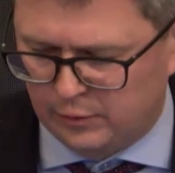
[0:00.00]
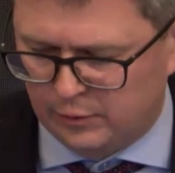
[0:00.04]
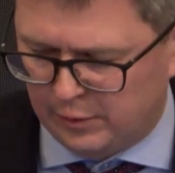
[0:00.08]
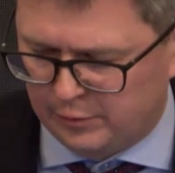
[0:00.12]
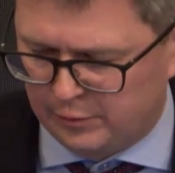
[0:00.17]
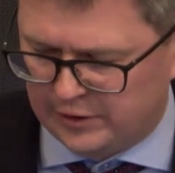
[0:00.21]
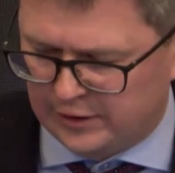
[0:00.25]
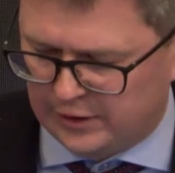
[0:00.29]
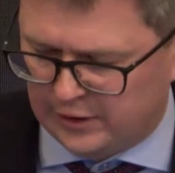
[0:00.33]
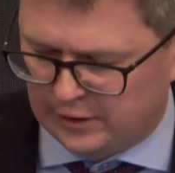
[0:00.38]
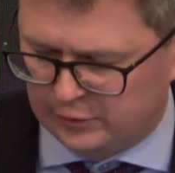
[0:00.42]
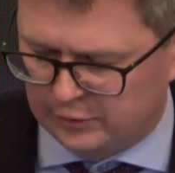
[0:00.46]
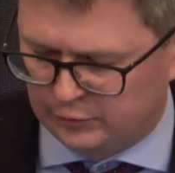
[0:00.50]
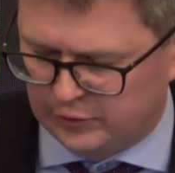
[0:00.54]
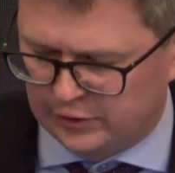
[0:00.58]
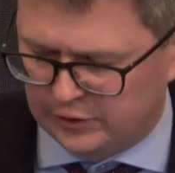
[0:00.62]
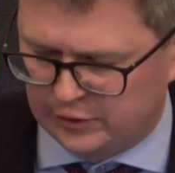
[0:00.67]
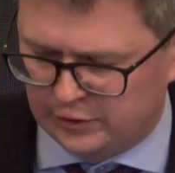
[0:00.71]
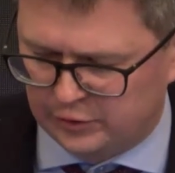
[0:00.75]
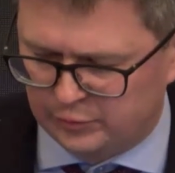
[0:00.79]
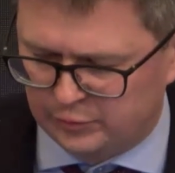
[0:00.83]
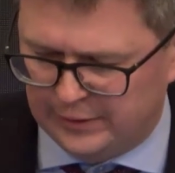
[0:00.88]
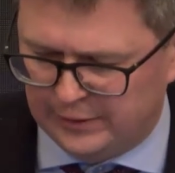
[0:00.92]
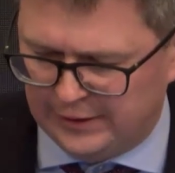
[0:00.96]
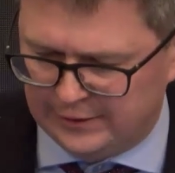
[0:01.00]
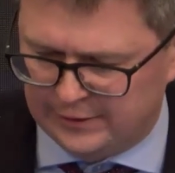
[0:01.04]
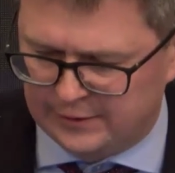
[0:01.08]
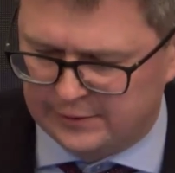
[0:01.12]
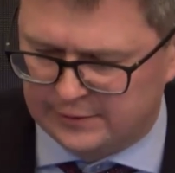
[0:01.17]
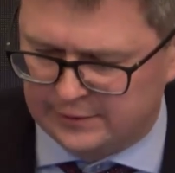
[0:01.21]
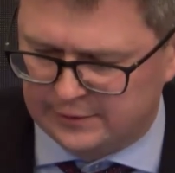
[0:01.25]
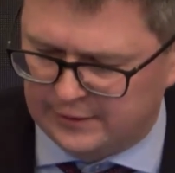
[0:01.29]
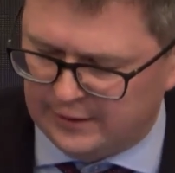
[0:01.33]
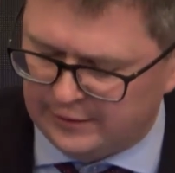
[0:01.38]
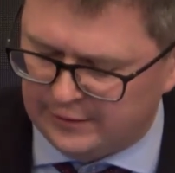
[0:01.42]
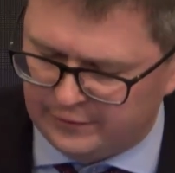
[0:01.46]
Unwired
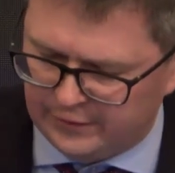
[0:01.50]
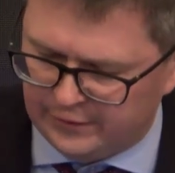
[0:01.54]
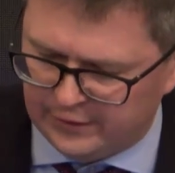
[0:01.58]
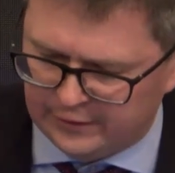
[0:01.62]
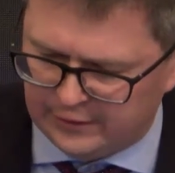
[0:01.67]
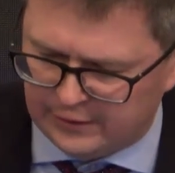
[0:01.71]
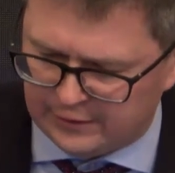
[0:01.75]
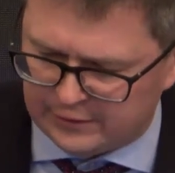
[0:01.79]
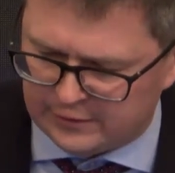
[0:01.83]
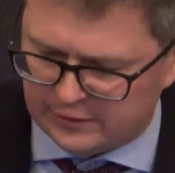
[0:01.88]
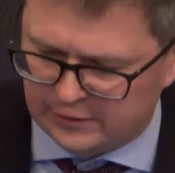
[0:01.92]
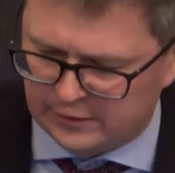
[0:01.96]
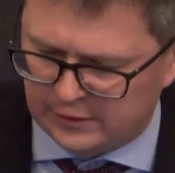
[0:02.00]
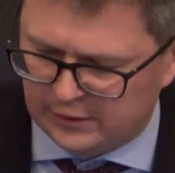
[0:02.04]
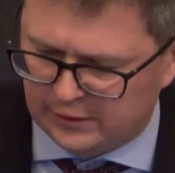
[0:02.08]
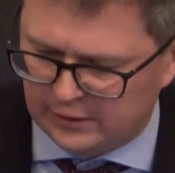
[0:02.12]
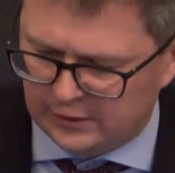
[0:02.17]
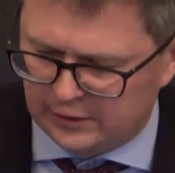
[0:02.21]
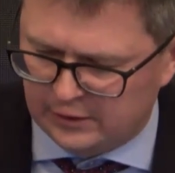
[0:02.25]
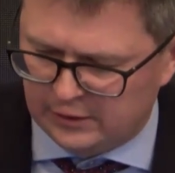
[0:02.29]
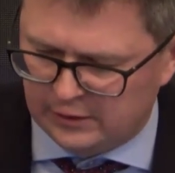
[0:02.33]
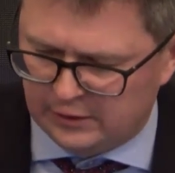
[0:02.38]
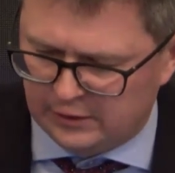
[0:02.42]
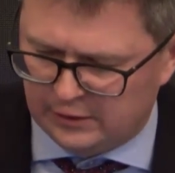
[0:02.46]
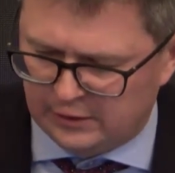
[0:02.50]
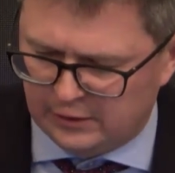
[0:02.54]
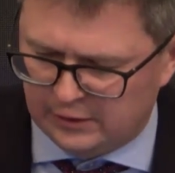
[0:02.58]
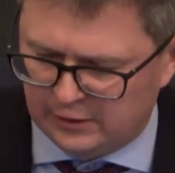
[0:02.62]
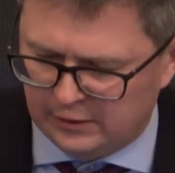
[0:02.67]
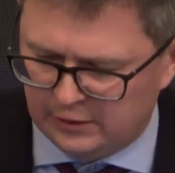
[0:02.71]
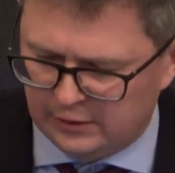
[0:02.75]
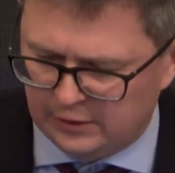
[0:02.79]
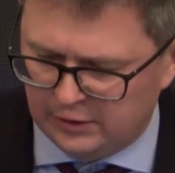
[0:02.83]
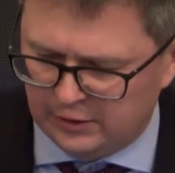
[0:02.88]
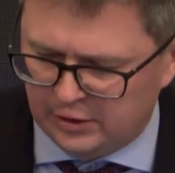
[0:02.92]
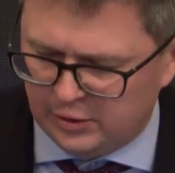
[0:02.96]
Planet. And I think that
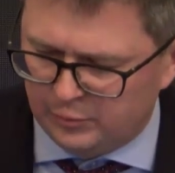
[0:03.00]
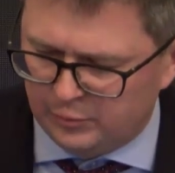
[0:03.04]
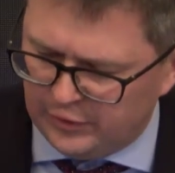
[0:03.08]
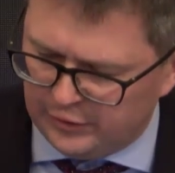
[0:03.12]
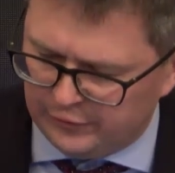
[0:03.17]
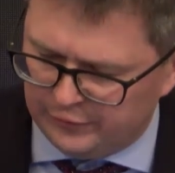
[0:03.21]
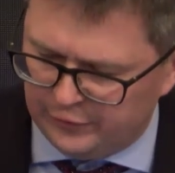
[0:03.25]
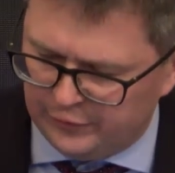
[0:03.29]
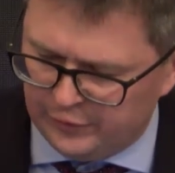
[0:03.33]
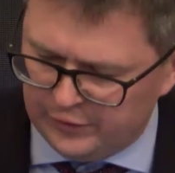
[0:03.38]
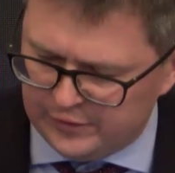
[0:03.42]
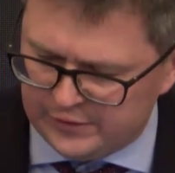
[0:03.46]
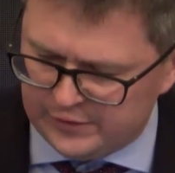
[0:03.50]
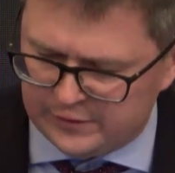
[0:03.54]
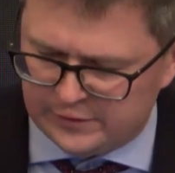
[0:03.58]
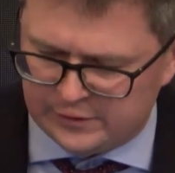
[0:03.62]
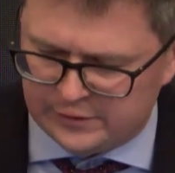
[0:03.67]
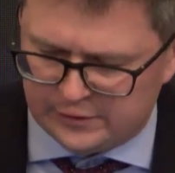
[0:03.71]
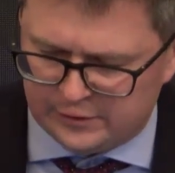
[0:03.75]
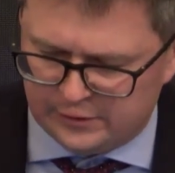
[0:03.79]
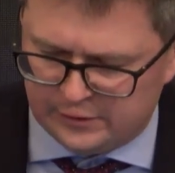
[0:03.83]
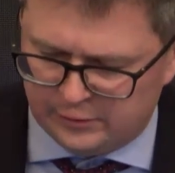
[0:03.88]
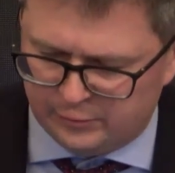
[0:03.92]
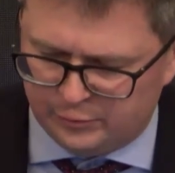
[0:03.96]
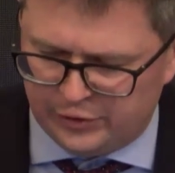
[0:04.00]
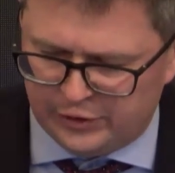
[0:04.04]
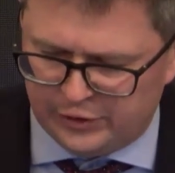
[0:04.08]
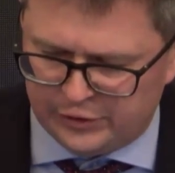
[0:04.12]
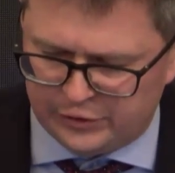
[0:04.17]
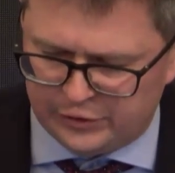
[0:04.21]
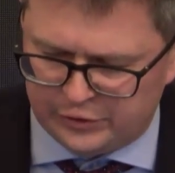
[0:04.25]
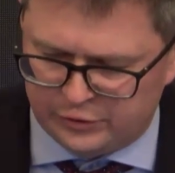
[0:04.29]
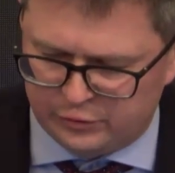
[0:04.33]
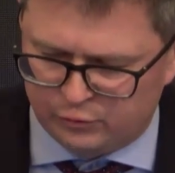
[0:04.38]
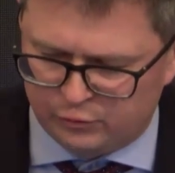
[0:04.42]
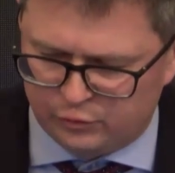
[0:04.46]
my first
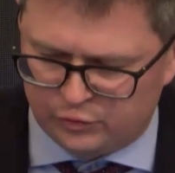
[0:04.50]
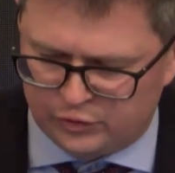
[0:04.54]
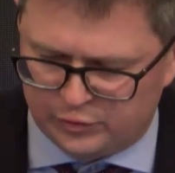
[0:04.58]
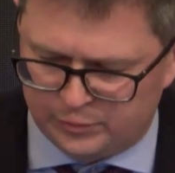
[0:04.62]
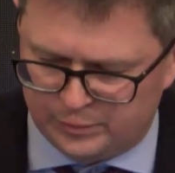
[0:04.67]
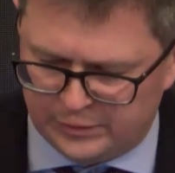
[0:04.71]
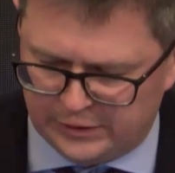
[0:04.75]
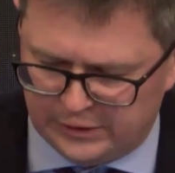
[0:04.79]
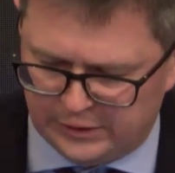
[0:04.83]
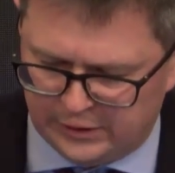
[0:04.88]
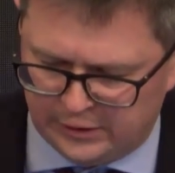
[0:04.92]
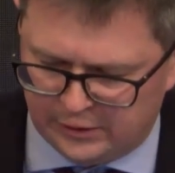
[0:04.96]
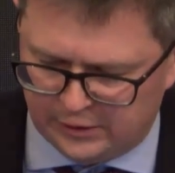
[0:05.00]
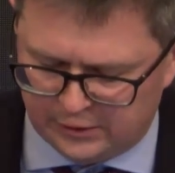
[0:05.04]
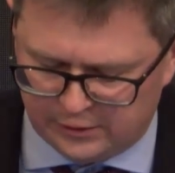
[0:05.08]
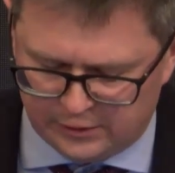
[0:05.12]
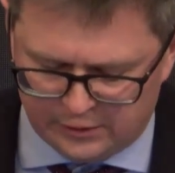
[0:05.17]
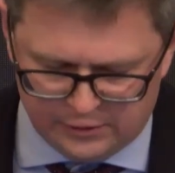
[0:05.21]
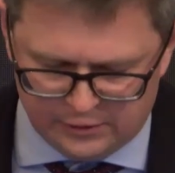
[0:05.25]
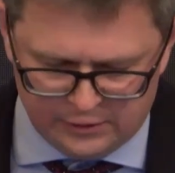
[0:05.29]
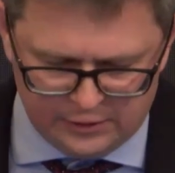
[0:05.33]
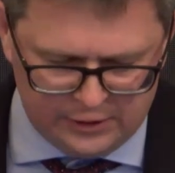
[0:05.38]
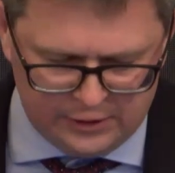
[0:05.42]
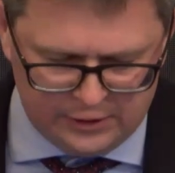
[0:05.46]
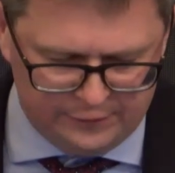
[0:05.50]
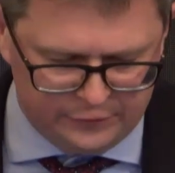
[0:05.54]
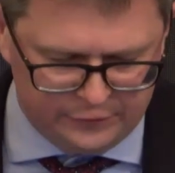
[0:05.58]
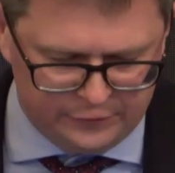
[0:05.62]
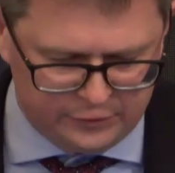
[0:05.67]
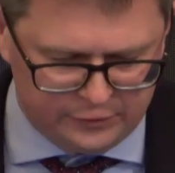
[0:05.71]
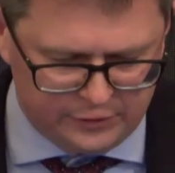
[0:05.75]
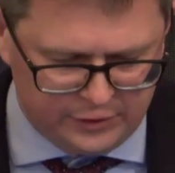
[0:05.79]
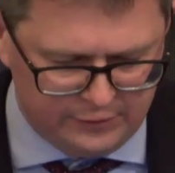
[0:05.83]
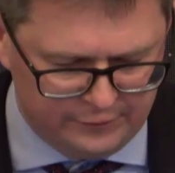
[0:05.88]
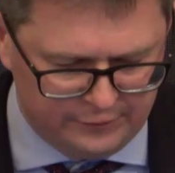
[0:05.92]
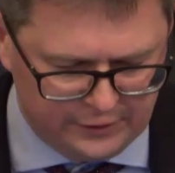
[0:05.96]
impression would be
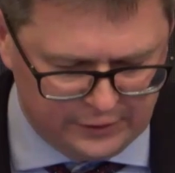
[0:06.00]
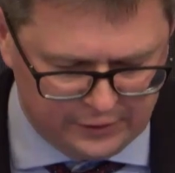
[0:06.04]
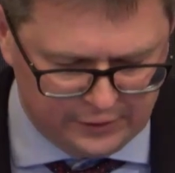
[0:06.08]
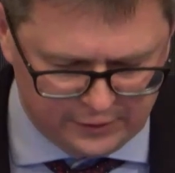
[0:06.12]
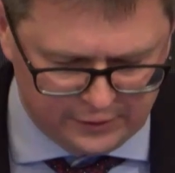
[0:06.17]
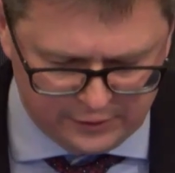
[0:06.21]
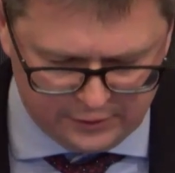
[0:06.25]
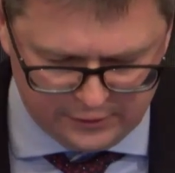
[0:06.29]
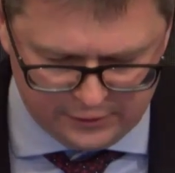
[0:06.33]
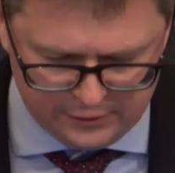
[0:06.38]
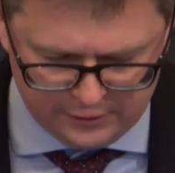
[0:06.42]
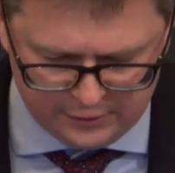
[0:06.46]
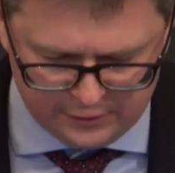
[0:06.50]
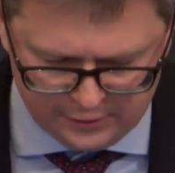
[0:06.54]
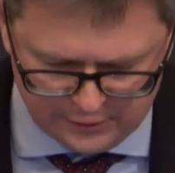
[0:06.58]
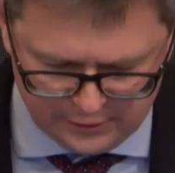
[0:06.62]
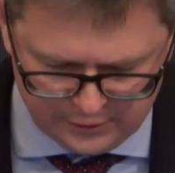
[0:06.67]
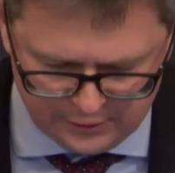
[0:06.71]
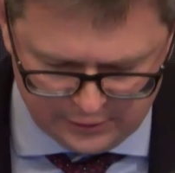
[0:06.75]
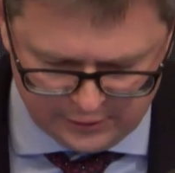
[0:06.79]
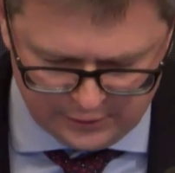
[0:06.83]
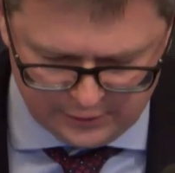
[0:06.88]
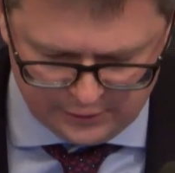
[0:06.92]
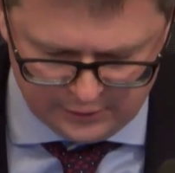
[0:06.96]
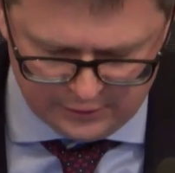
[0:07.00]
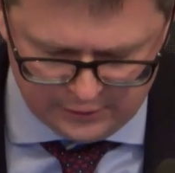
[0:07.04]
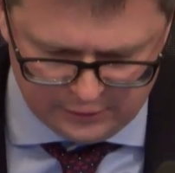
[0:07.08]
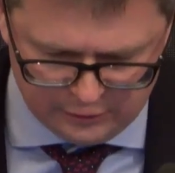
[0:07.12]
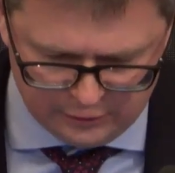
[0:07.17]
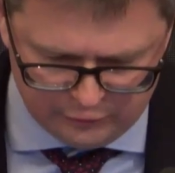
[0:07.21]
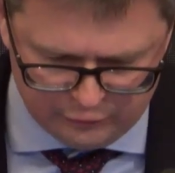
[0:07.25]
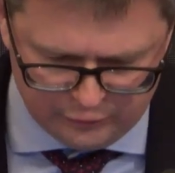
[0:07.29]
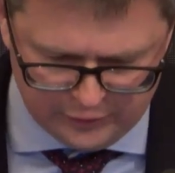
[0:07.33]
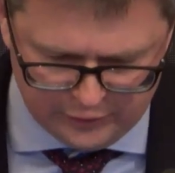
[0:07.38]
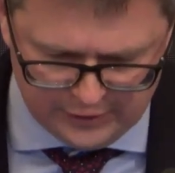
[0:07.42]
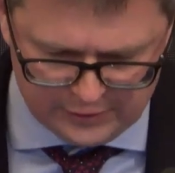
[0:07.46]
after having
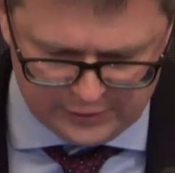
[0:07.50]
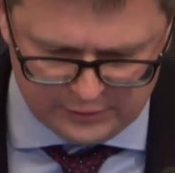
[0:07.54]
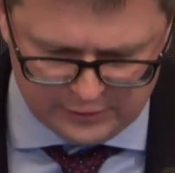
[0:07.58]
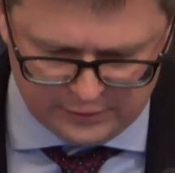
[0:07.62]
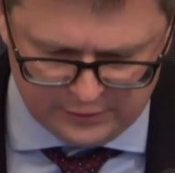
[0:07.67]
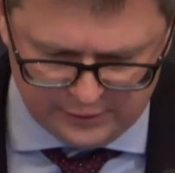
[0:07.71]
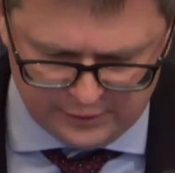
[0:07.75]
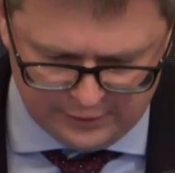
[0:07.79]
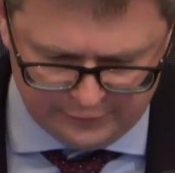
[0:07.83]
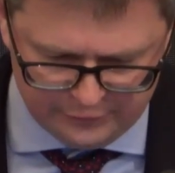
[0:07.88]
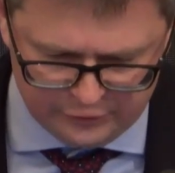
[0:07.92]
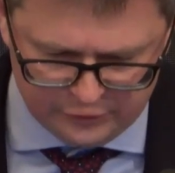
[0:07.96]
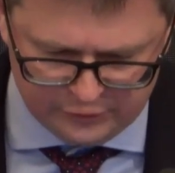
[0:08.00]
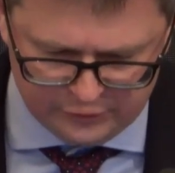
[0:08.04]
read the